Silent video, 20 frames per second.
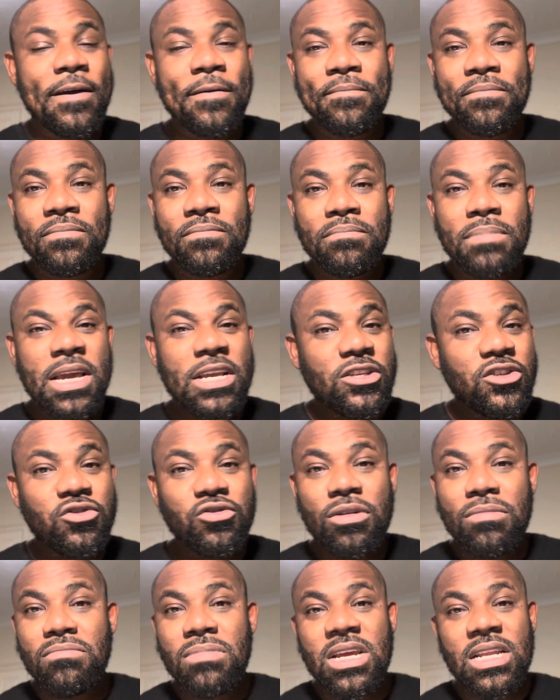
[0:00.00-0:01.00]

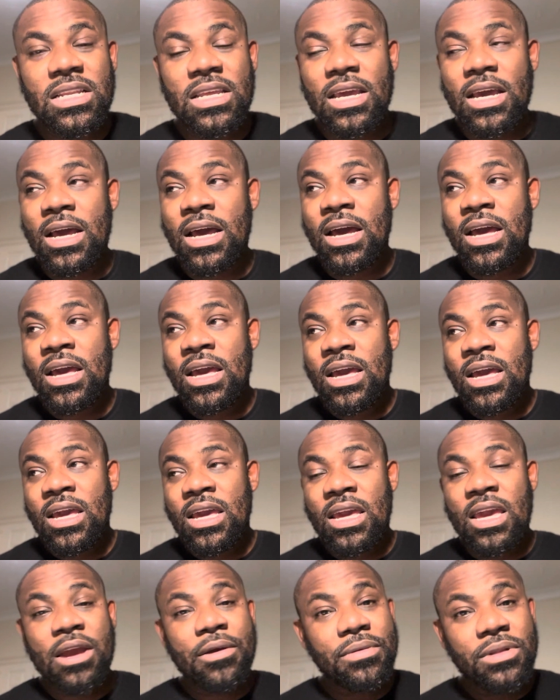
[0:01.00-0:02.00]
mainstream media
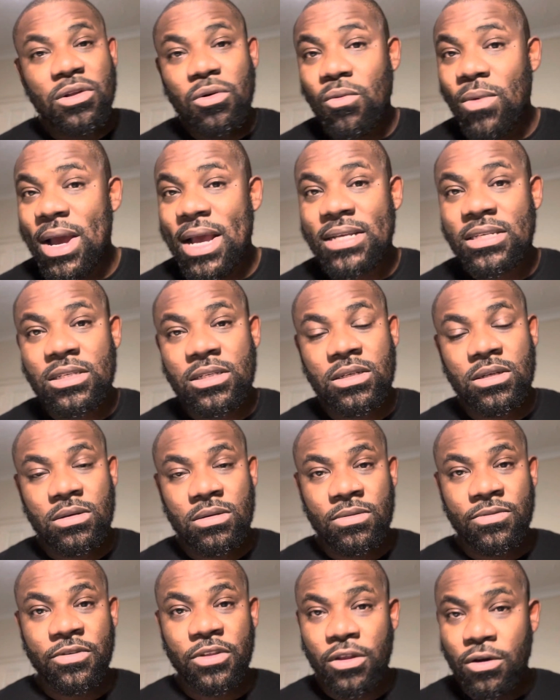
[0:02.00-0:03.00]
here in the West?
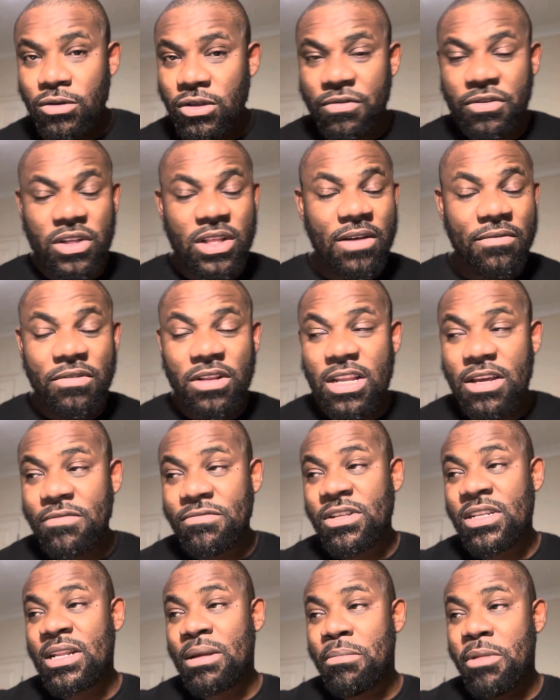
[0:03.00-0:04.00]
For those of you that have lived
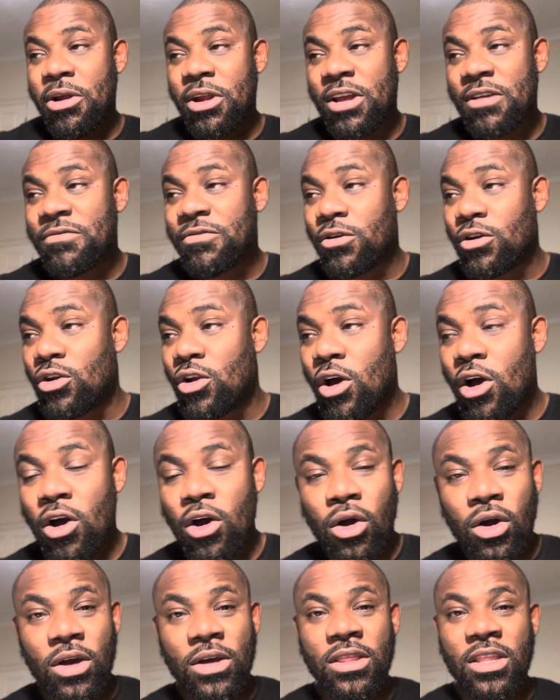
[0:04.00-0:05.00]
in America for
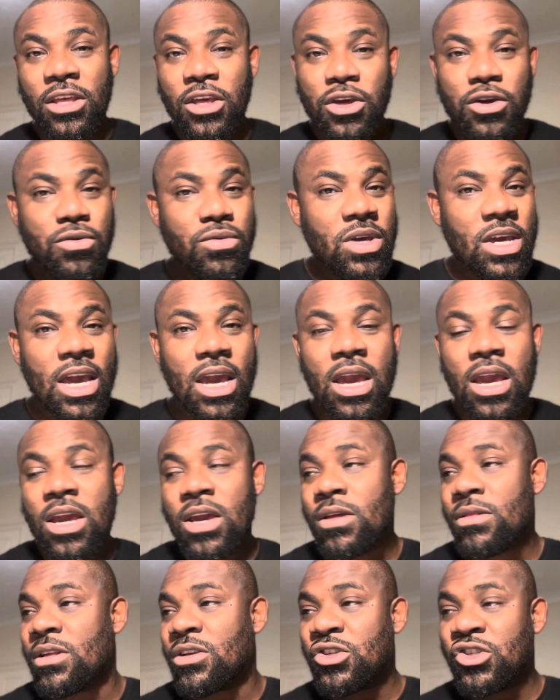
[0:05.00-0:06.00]
long, in the UK,
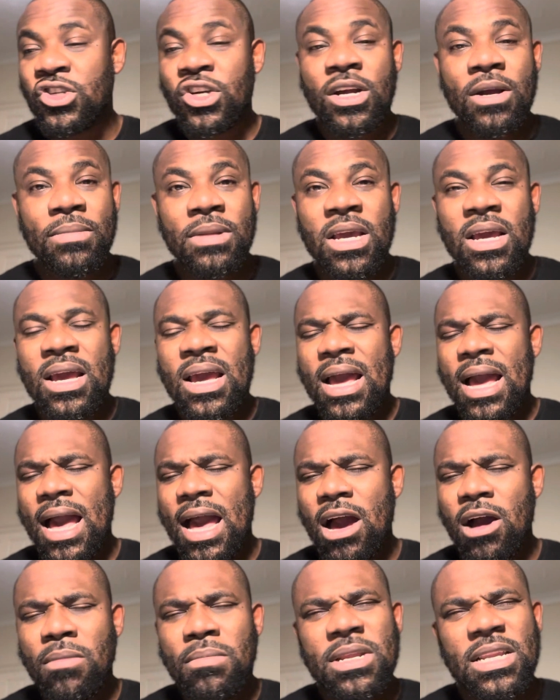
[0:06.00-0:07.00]
in the Germany,
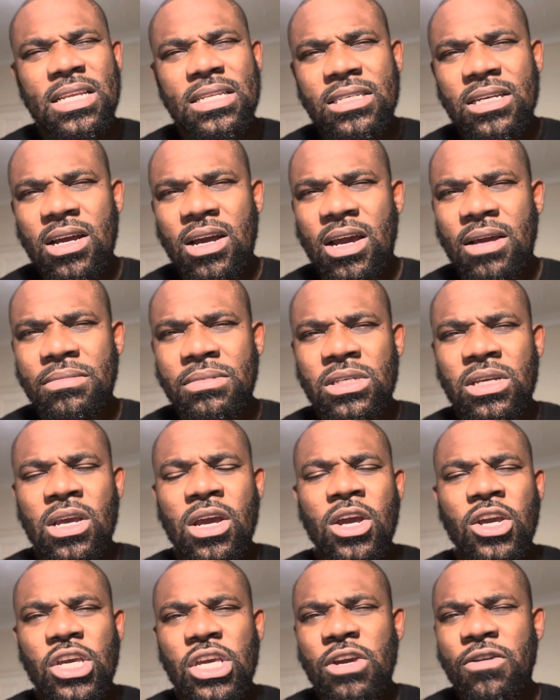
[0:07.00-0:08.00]
how many times?
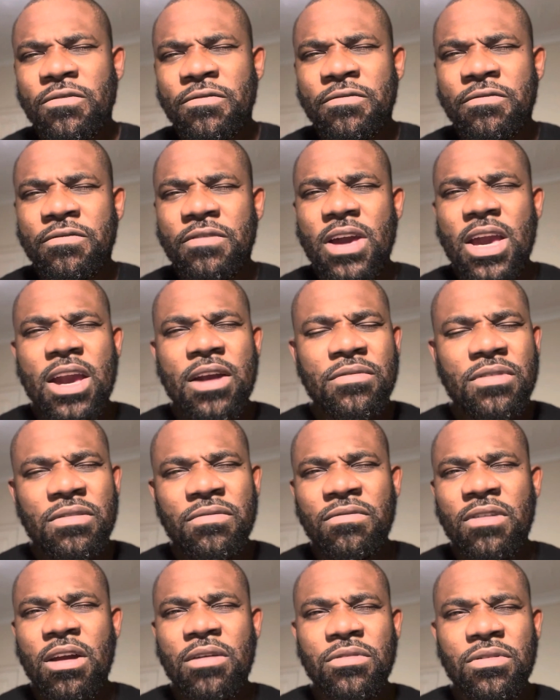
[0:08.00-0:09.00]
You very,
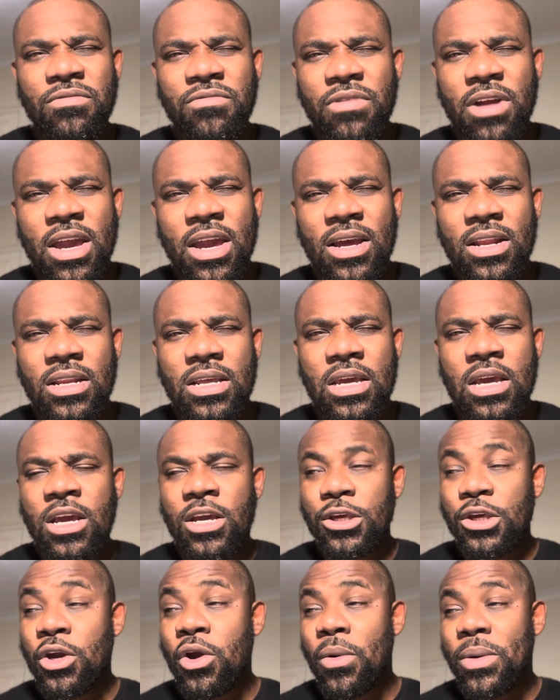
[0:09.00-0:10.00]
very rarely.
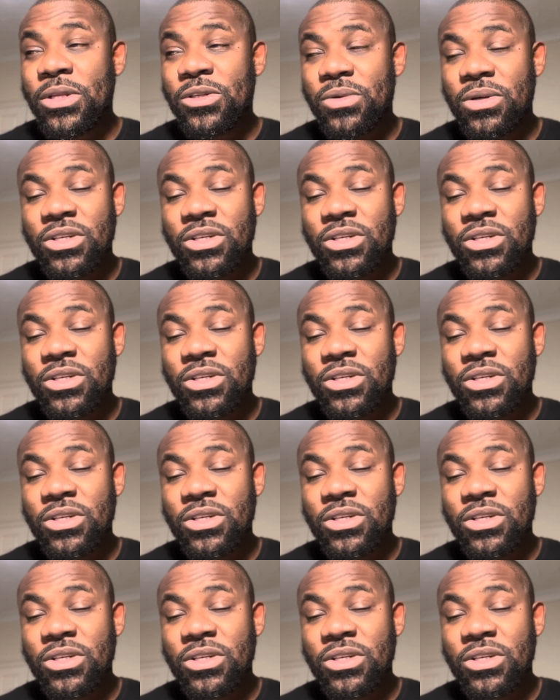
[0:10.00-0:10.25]
You go into a